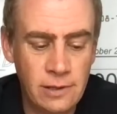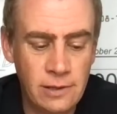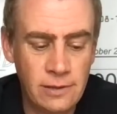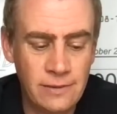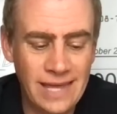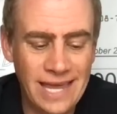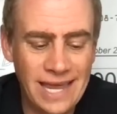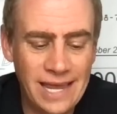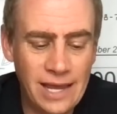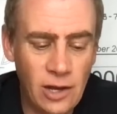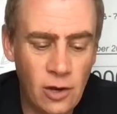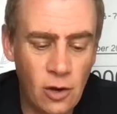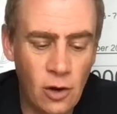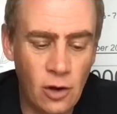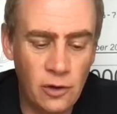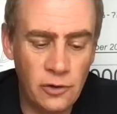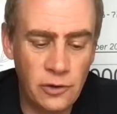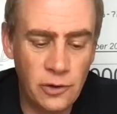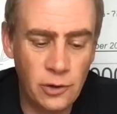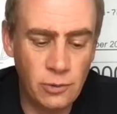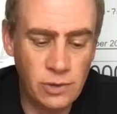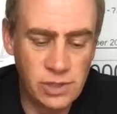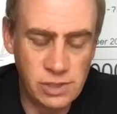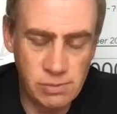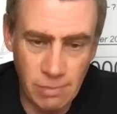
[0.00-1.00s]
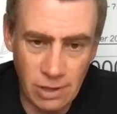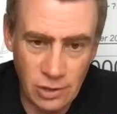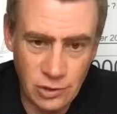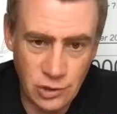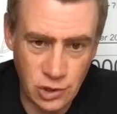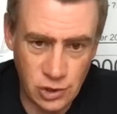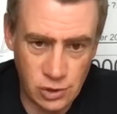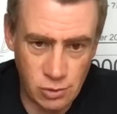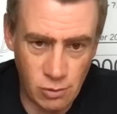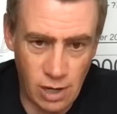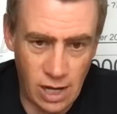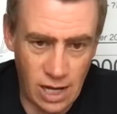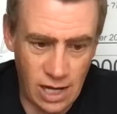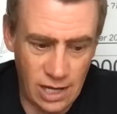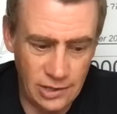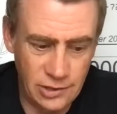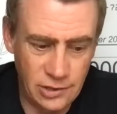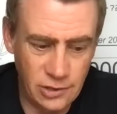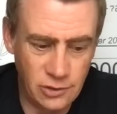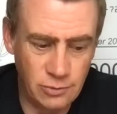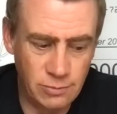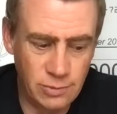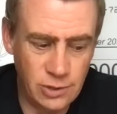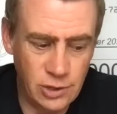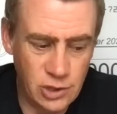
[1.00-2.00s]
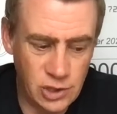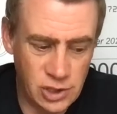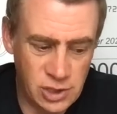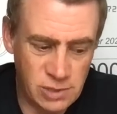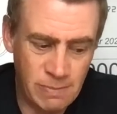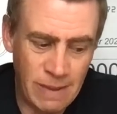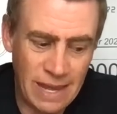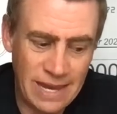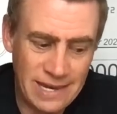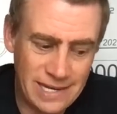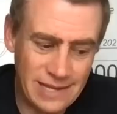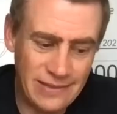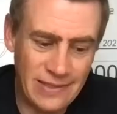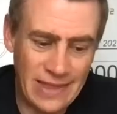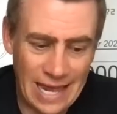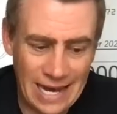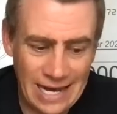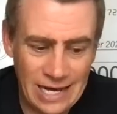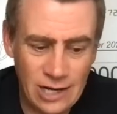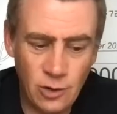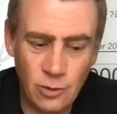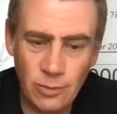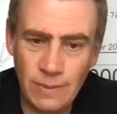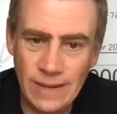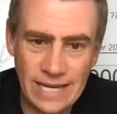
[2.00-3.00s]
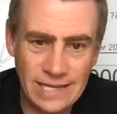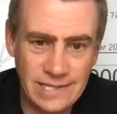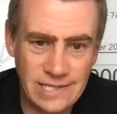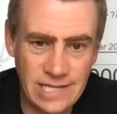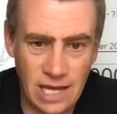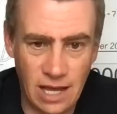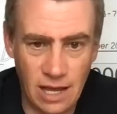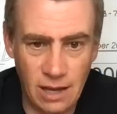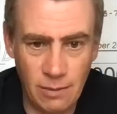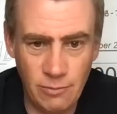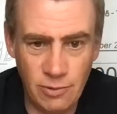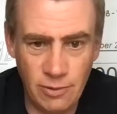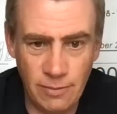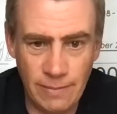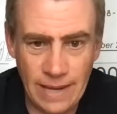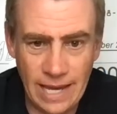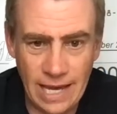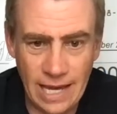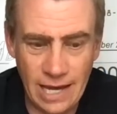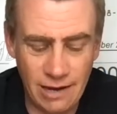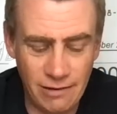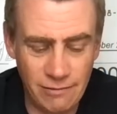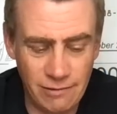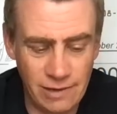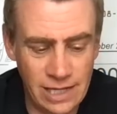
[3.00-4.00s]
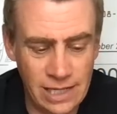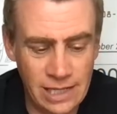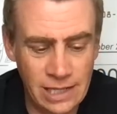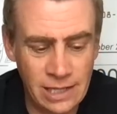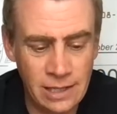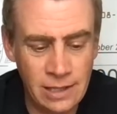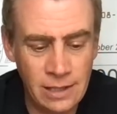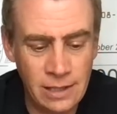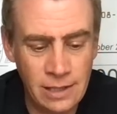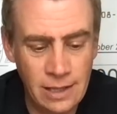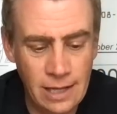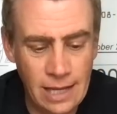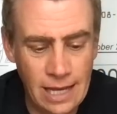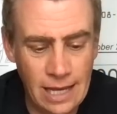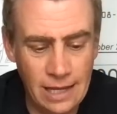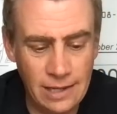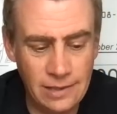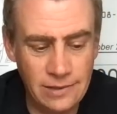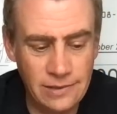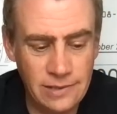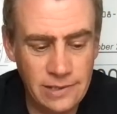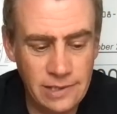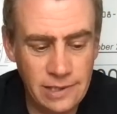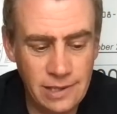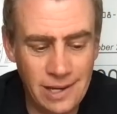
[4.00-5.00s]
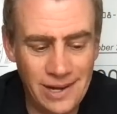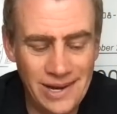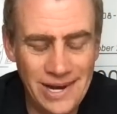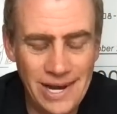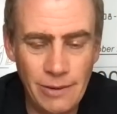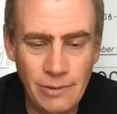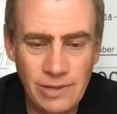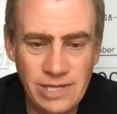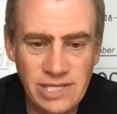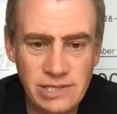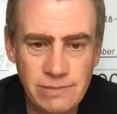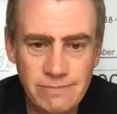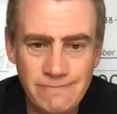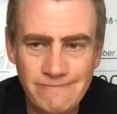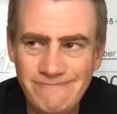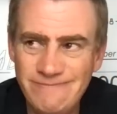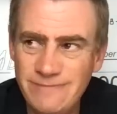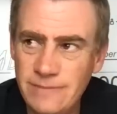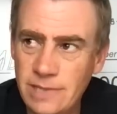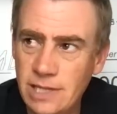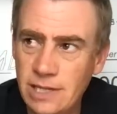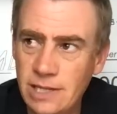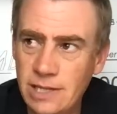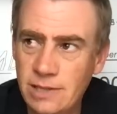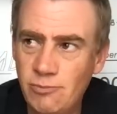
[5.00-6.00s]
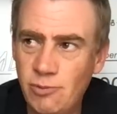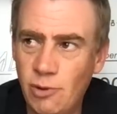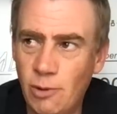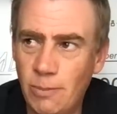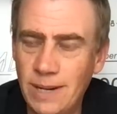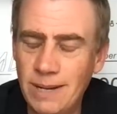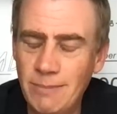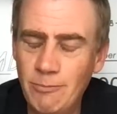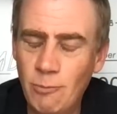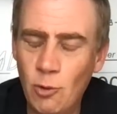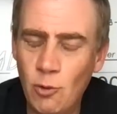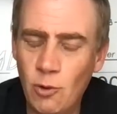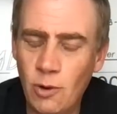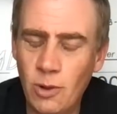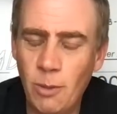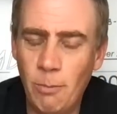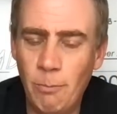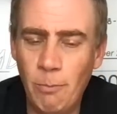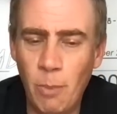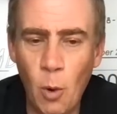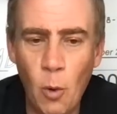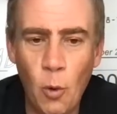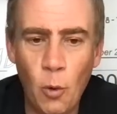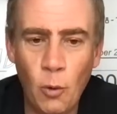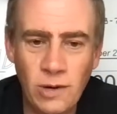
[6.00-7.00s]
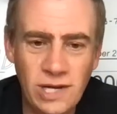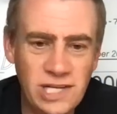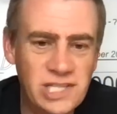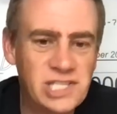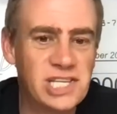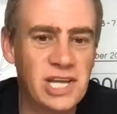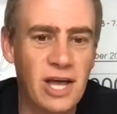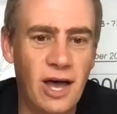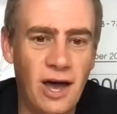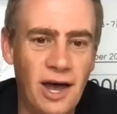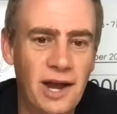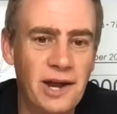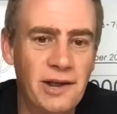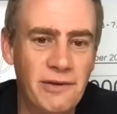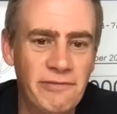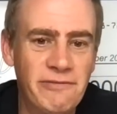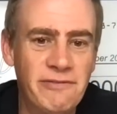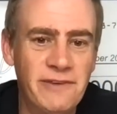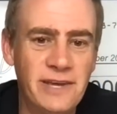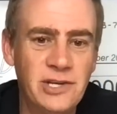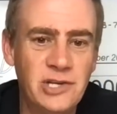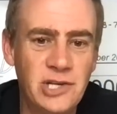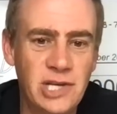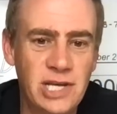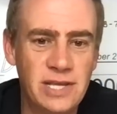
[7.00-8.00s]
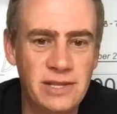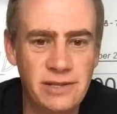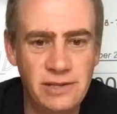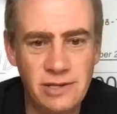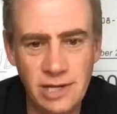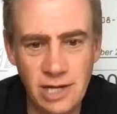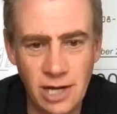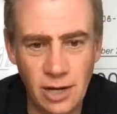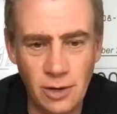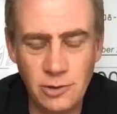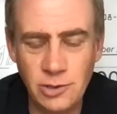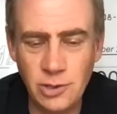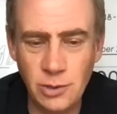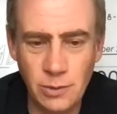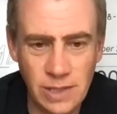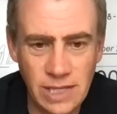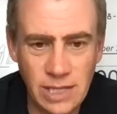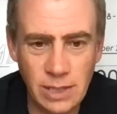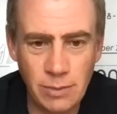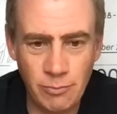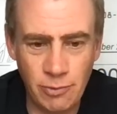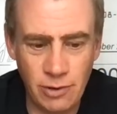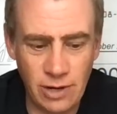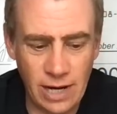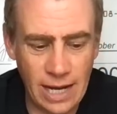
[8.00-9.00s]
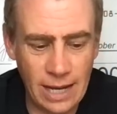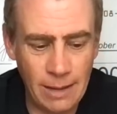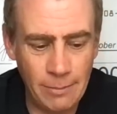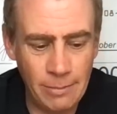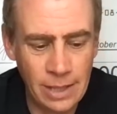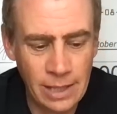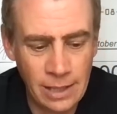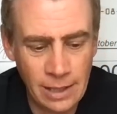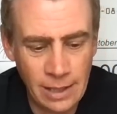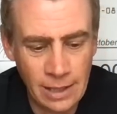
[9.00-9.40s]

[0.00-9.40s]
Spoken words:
they ain't got to do as much as what I do, but just spending that little bit of time preparing. And I know it's probably more of the boring side of fishing, doing your prep,